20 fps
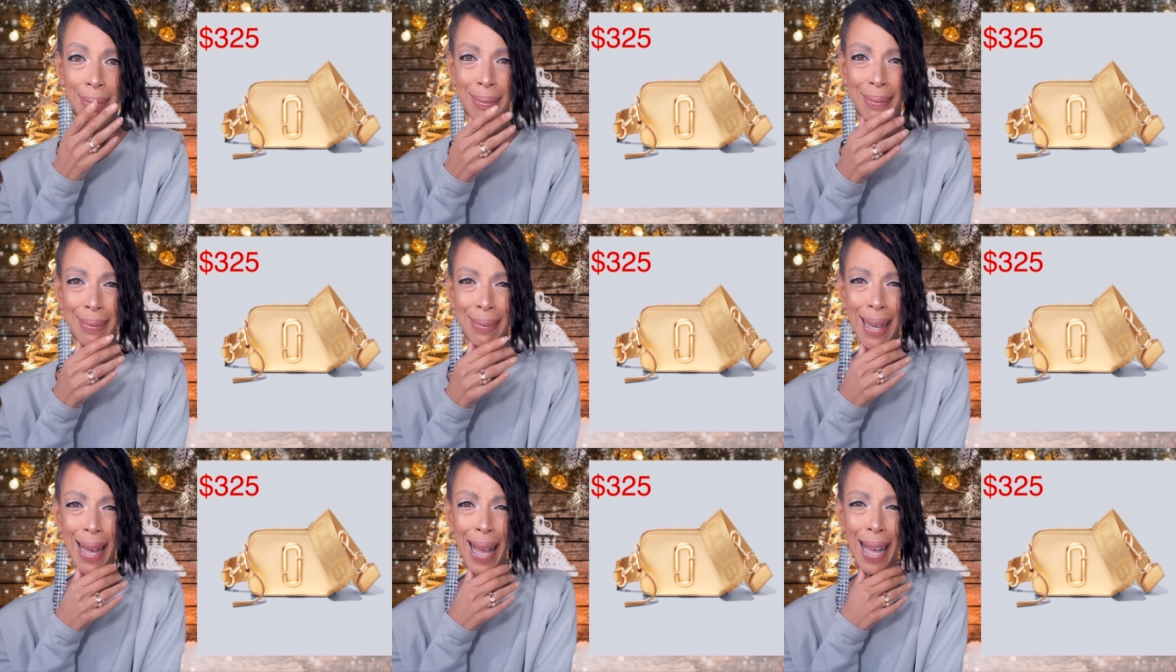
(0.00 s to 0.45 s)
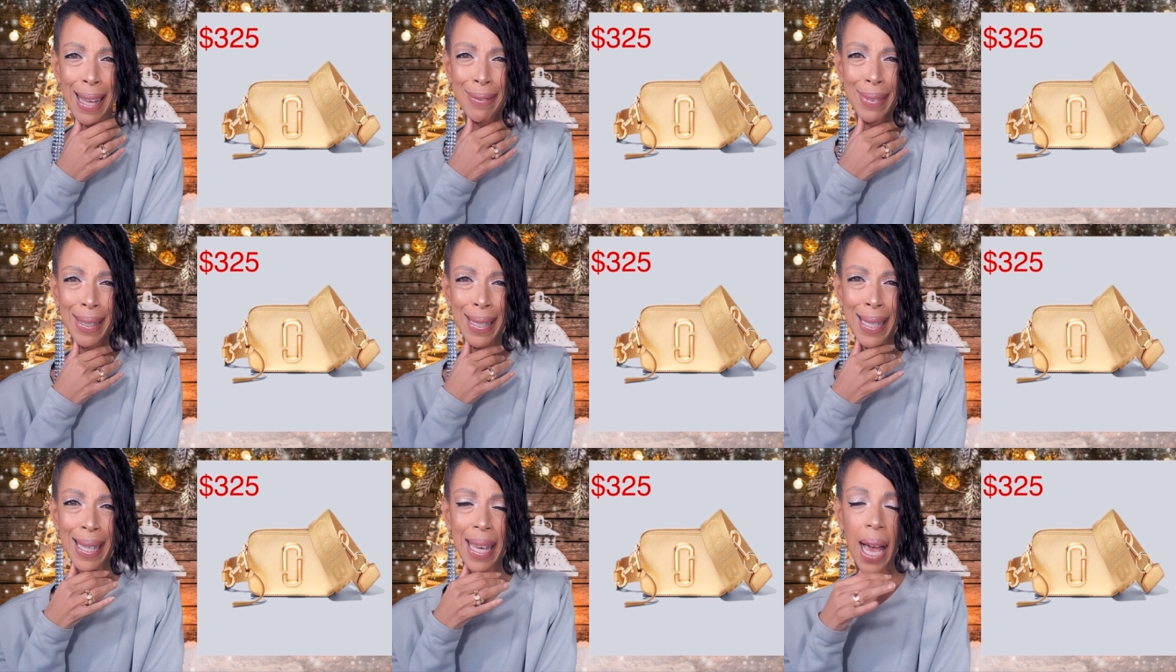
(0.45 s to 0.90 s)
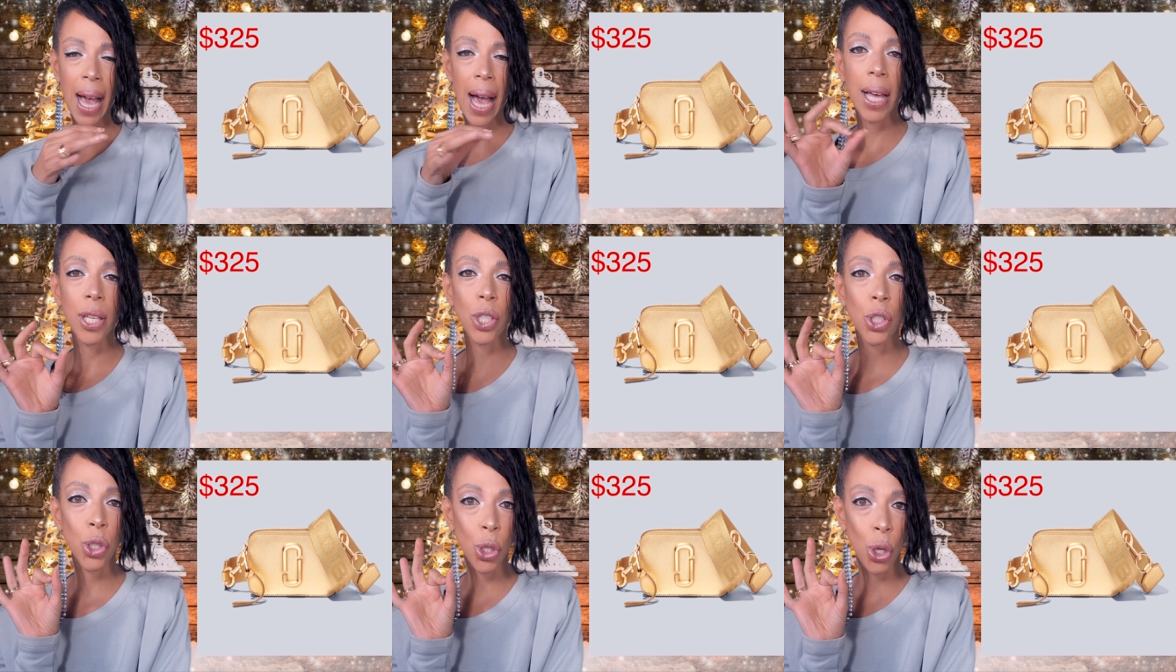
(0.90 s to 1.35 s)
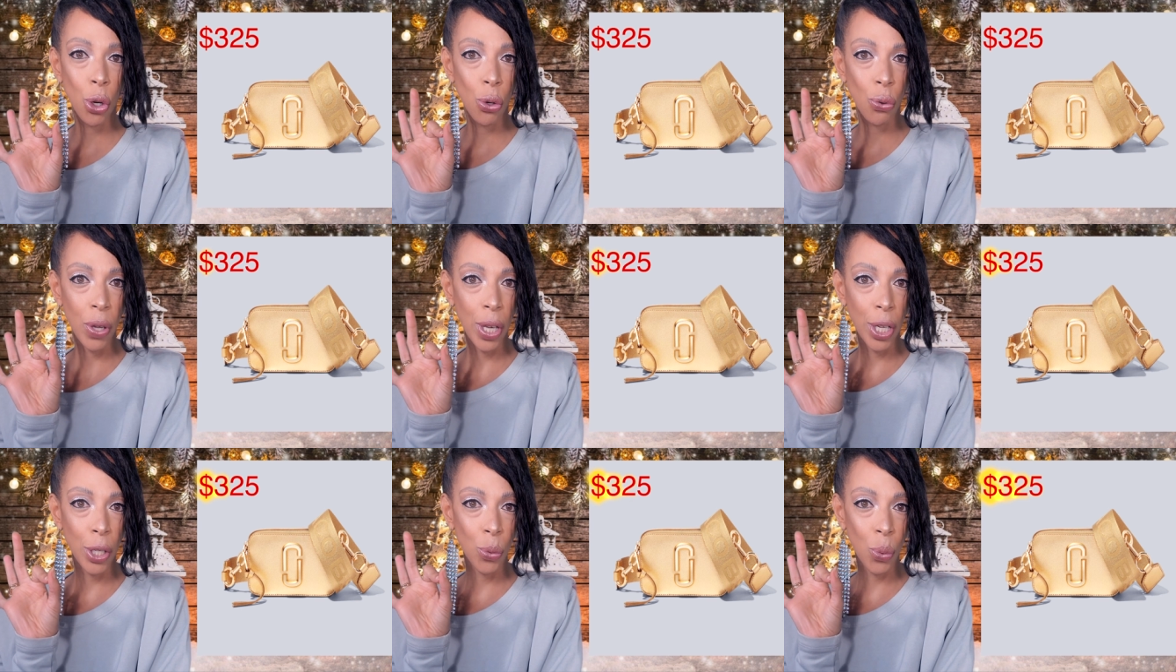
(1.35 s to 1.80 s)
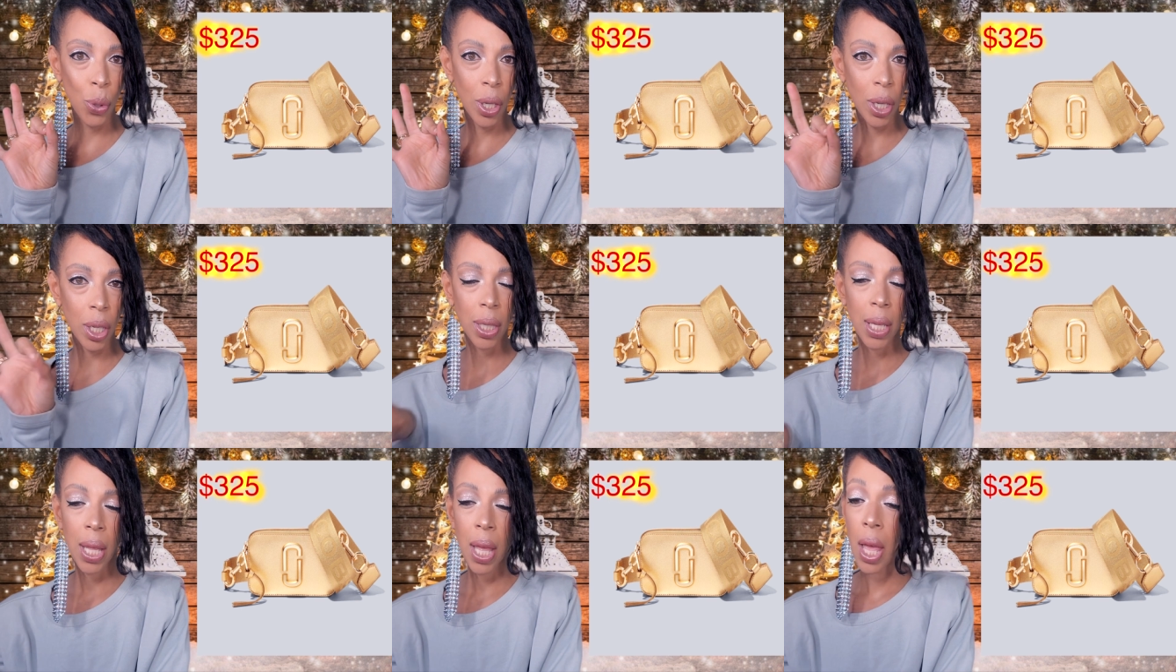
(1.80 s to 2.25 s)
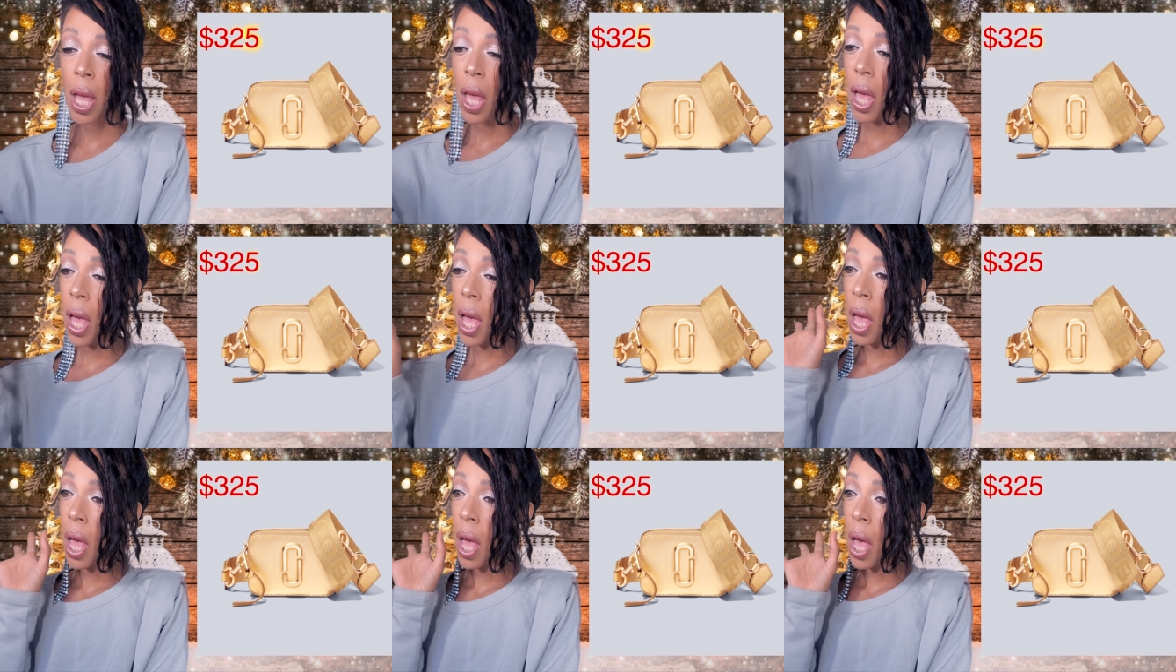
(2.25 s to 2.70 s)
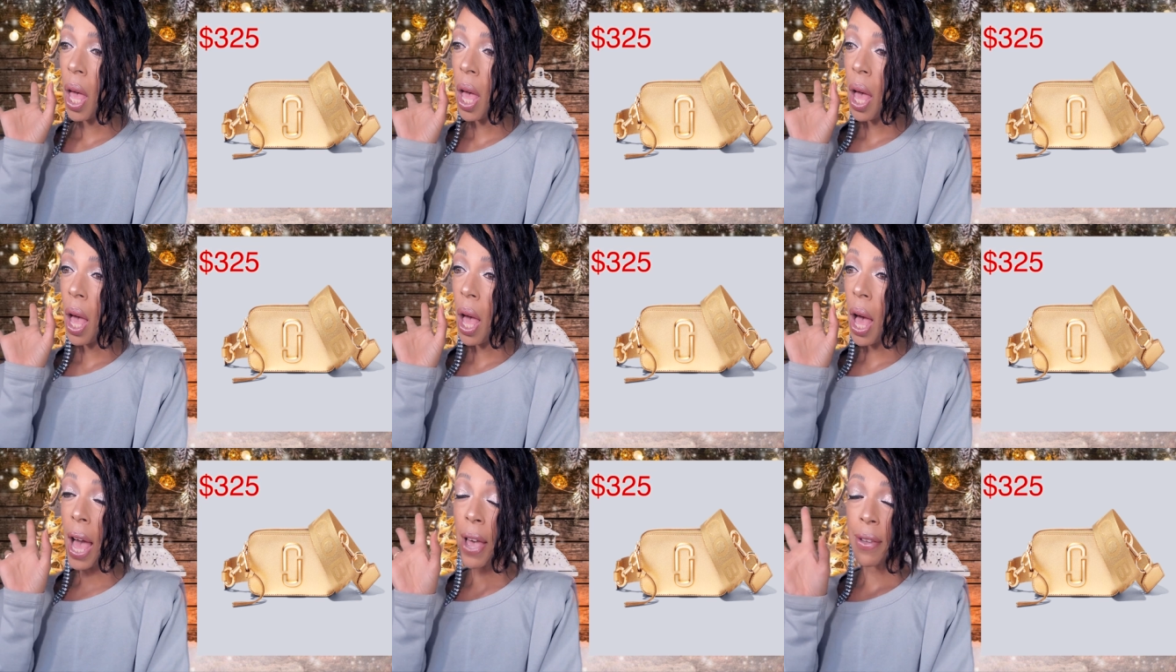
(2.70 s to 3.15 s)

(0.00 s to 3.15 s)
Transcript: Mommy, I saw a red one.